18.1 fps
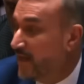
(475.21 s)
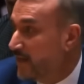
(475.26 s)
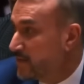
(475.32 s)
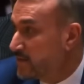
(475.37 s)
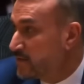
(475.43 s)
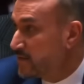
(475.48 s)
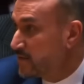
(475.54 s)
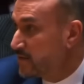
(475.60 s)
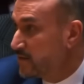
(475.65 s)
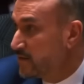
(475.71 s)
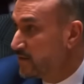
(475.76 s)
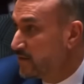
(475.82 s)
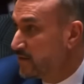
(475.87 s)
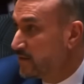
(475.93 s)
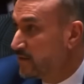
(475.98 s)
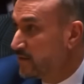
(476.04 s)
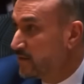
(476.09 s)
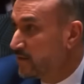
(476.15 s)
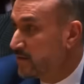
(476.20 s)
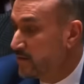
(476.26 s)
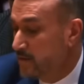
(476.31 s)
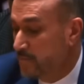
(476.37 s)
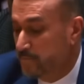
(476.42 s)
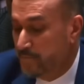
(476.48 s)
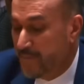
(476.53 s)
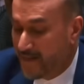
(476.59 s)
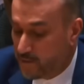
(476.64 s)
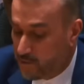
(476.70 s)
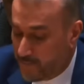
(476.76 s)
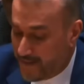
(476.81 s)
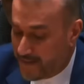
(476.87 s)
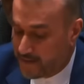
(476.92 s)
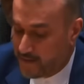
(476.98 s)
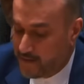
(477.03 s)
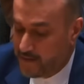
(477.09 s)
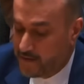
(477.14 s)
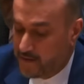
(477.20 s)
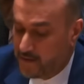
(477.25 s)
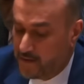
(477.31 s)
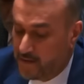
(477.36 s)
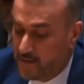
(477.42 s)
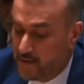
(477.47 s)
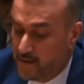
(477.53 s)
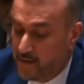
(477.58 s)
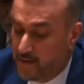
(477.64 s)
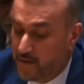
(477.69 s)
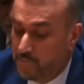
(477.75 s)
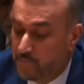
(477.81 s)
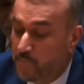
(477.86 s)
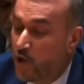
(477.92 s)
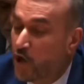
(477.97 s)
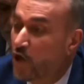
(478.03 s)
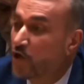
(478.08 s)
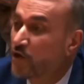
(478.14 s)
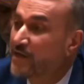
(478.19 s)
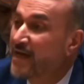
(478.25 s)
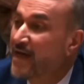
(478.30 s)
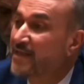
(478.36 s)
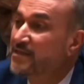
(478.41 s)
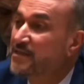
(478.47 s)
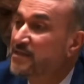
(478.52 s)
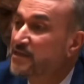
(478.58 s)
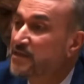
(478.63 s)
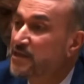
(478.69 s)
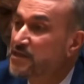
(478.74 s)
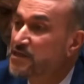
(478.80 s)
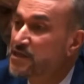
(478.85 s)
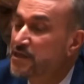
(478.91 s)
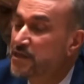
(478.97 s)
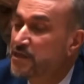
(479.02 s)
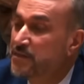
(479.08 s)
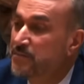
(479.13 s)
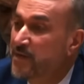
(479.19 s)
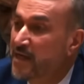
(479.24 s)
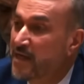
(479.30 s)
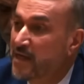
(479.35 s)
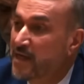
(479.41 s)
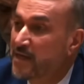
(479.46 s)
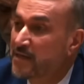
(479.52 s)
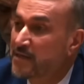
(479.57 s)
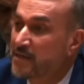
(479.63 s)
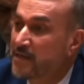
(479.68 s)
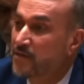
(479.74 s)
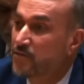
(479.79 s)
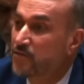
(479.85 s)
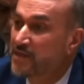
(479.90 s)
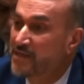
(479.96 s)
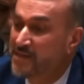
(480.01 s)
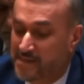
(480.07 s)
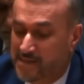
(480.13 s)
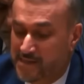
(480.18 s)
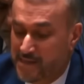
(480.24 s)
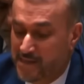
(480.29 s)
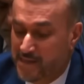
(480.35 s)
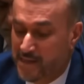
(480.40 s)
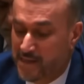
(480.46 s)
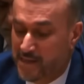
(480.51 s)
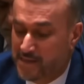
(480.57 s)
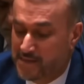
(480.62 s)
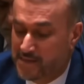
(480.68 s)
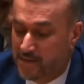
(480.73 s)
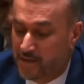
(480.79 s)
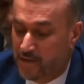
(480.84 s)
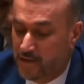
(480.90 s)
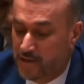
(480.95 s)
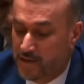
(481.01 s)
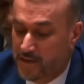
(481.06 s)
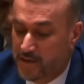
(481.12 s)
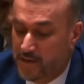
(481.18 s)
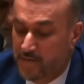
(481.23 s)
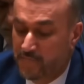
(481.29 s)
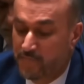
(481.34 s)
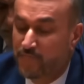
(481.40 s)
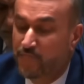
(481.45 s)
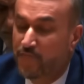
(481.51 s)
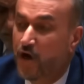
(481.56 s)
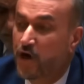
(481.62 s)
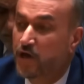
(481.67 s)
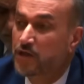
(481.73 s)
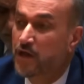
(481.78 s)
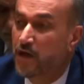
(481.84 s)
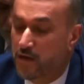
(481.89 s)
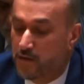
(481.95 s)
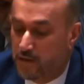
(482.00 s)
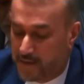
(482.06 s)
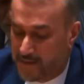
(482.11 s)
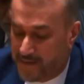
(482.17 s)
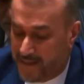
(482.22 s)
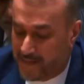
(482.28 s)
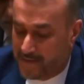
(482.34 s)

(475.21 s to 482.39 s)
have been concluded. Therefore, the Israeli regime, the terrorist